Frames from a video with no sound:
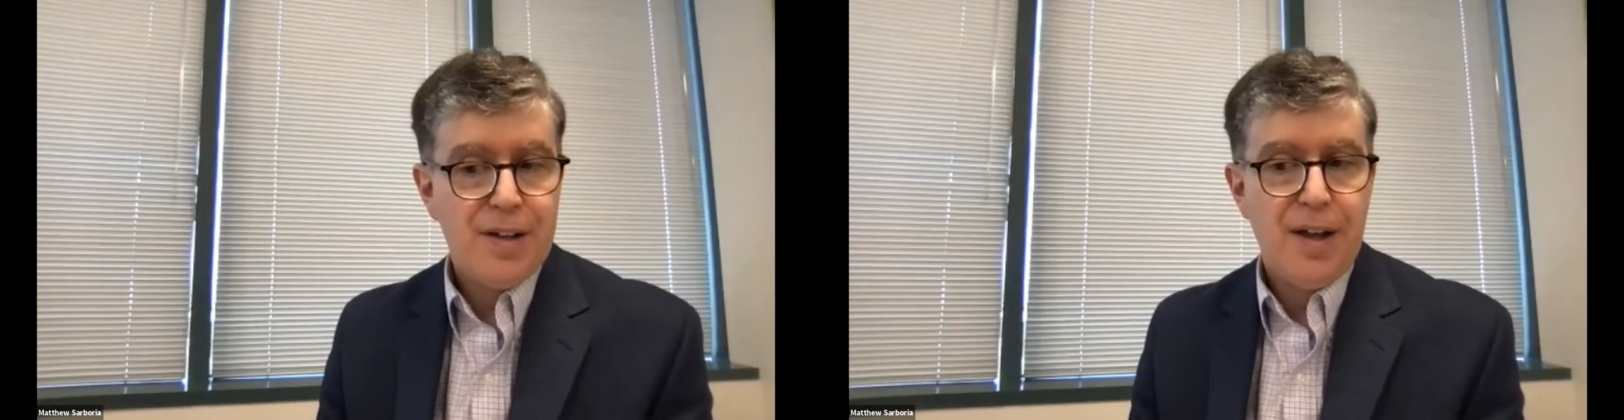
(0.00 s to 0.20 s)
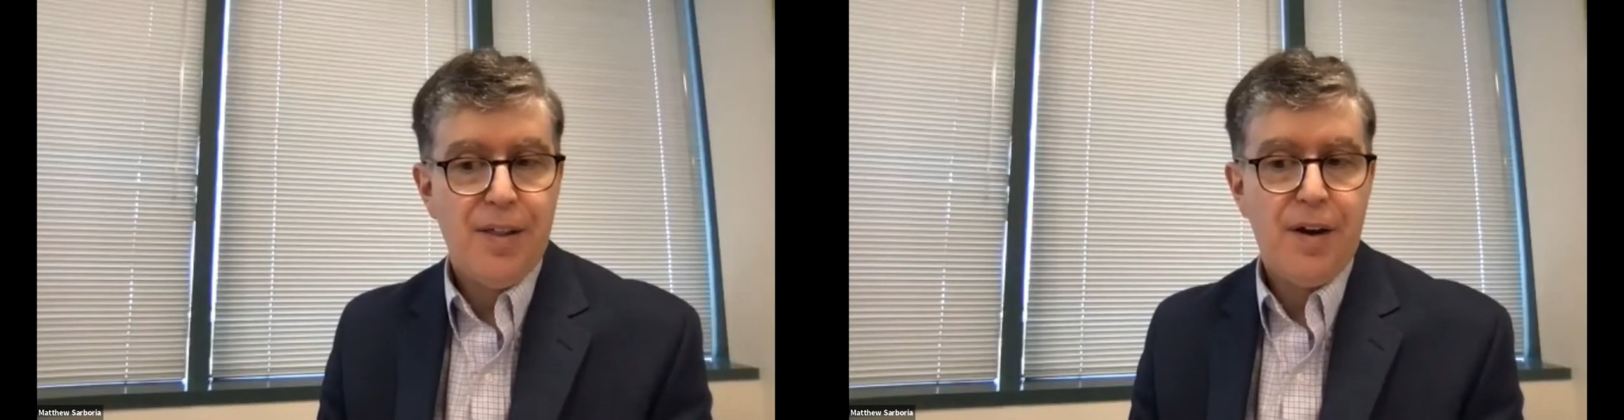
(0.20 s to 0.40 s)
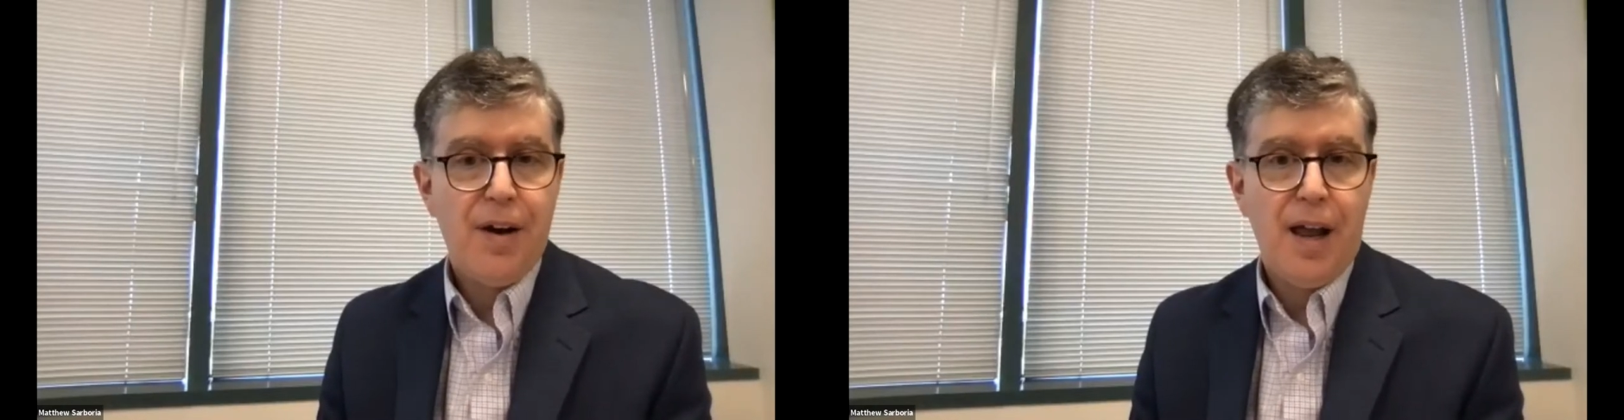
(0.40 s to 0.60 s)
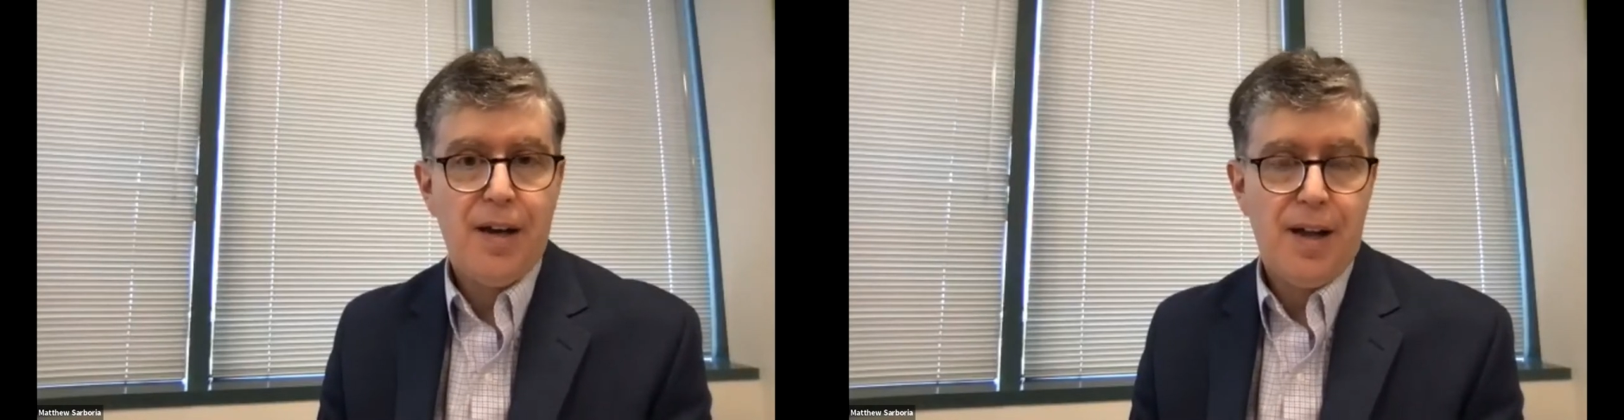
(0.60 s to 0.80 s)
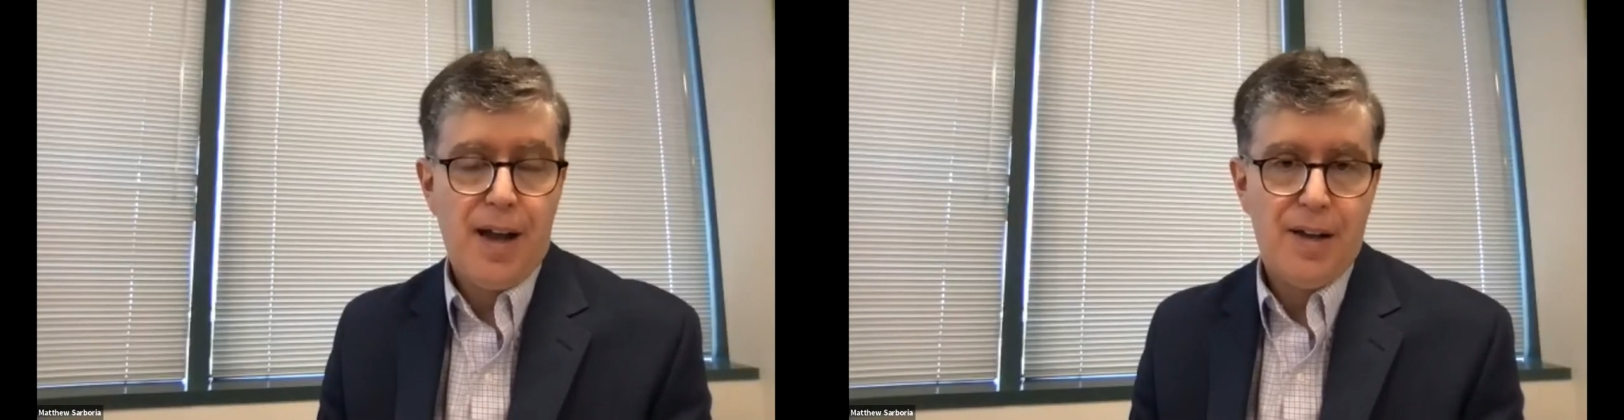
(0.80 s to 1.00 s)

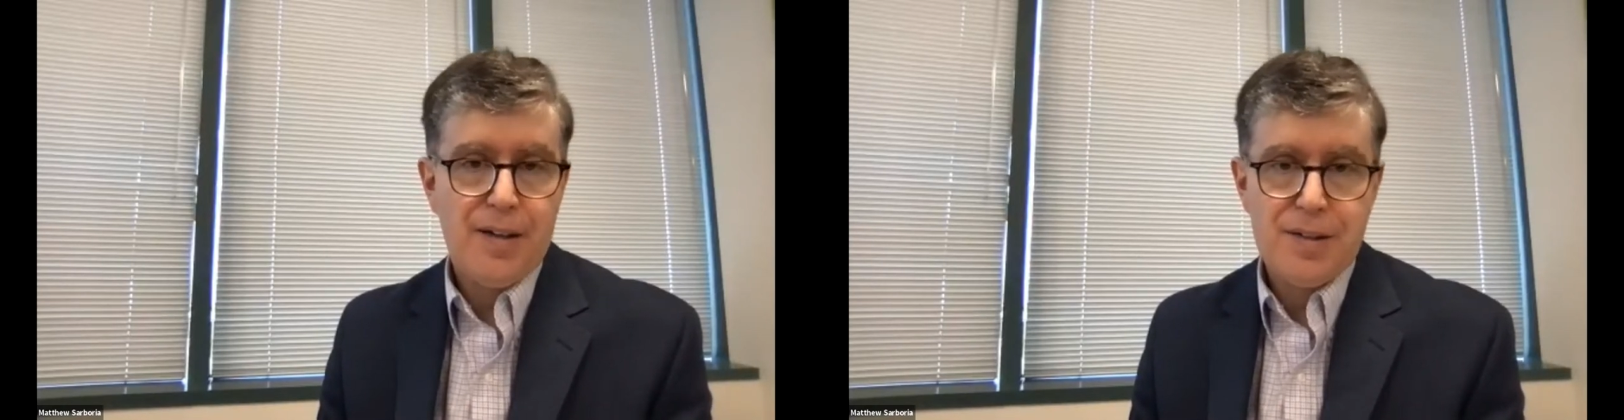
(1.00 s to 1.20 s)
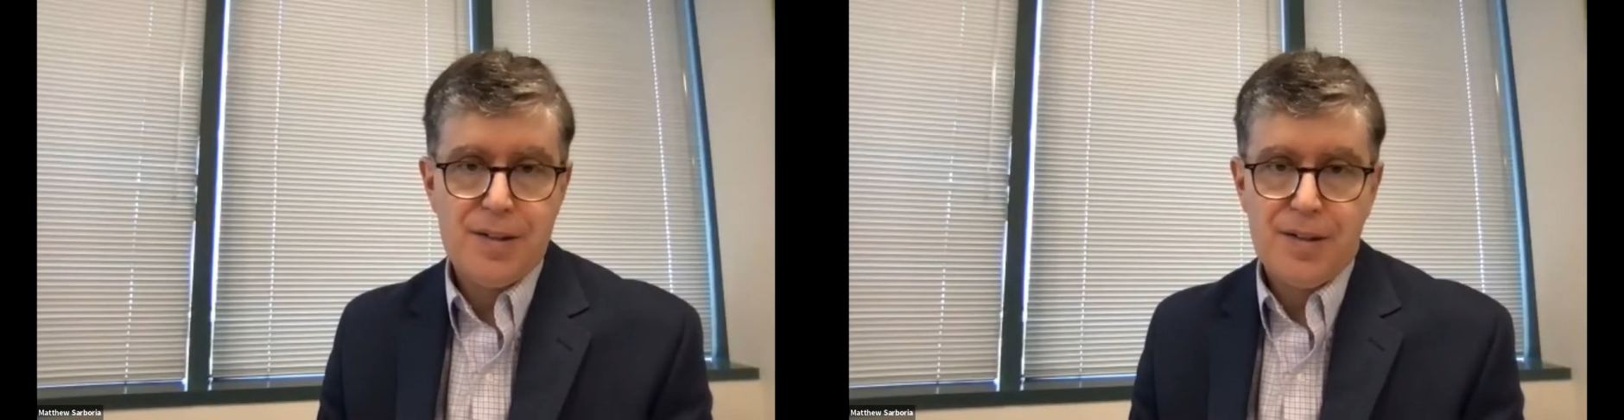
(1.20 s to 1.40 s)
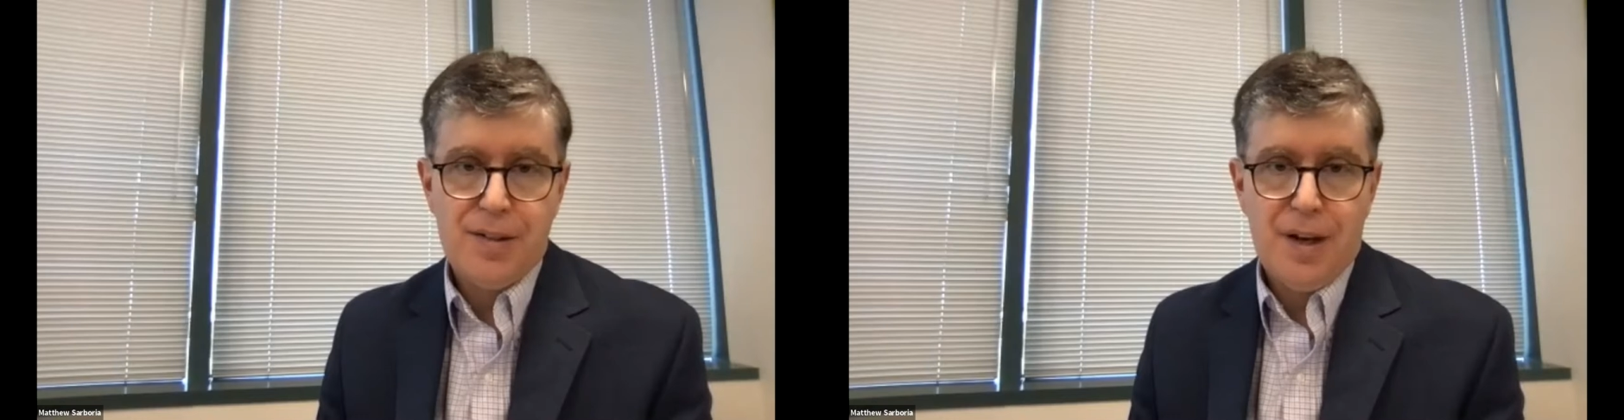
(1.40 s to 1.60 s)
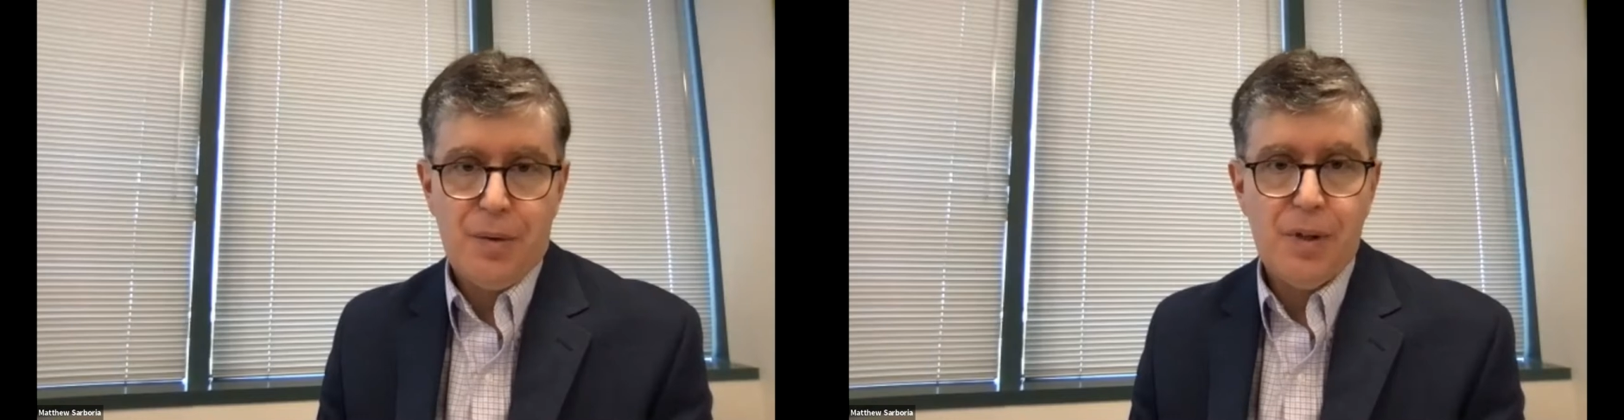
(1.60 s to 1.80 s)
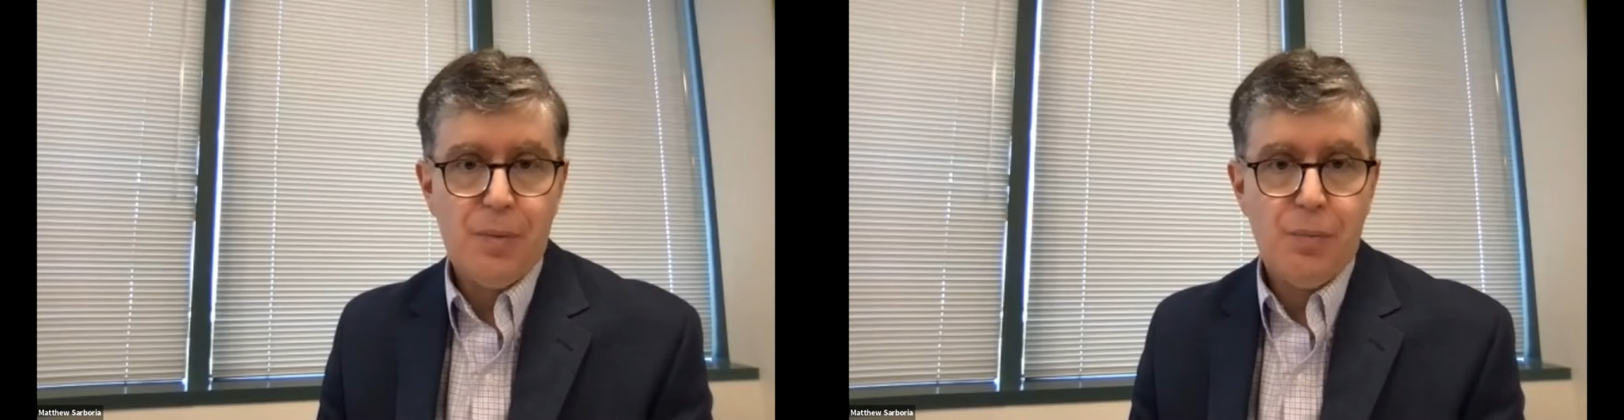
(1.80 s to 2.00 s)

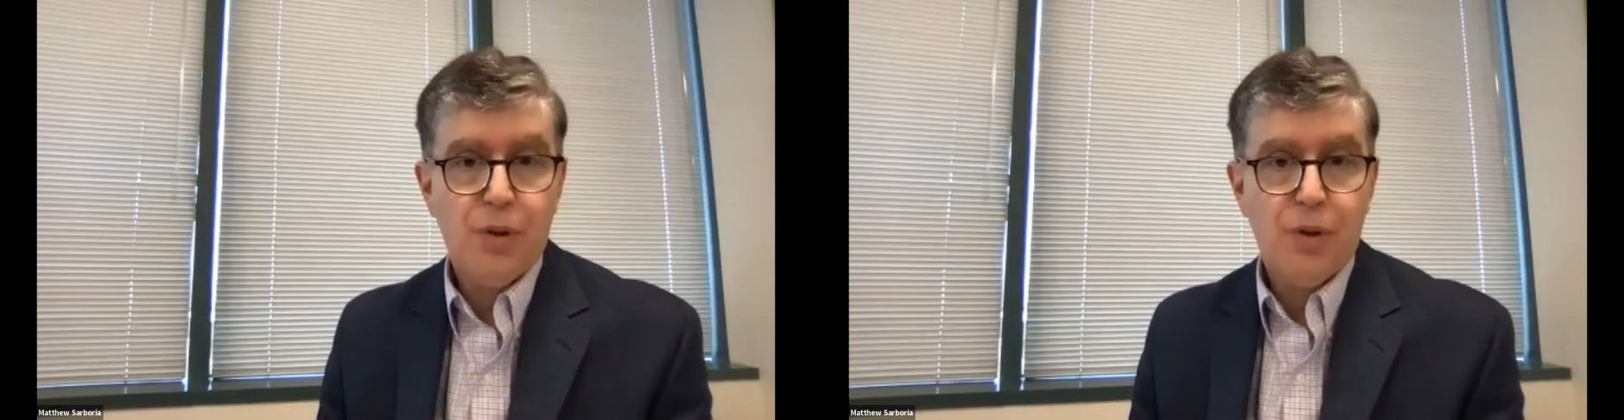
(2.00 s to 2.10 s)
it